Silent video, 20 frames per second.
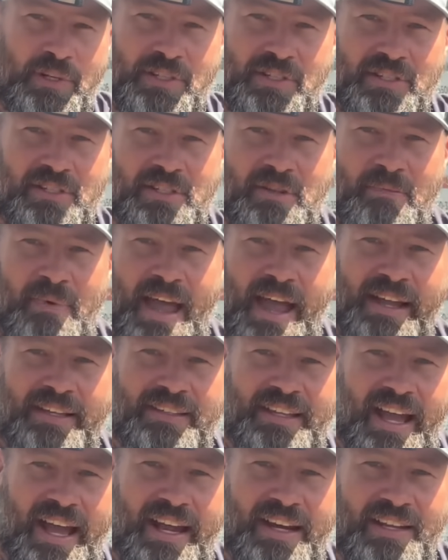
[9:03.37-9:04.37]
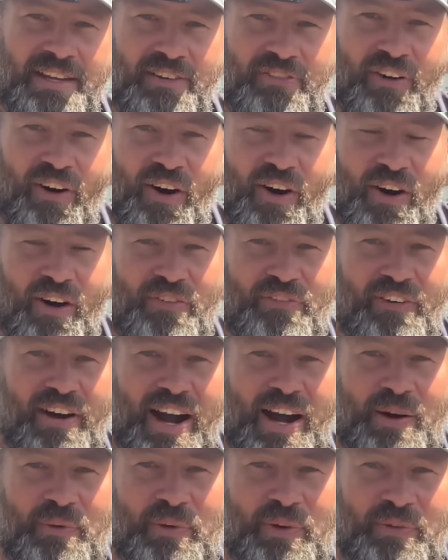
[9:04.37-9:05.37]
is the Mac Daddy of all
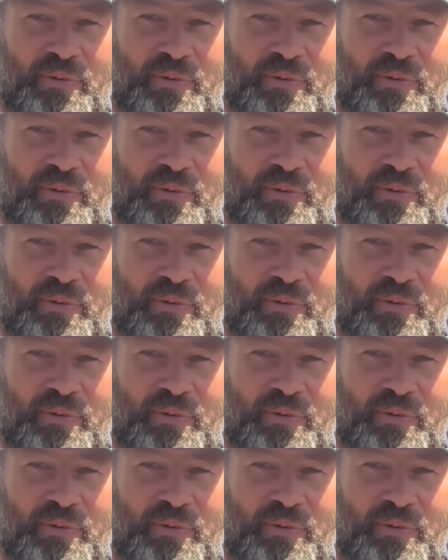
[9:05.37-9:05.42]
firewood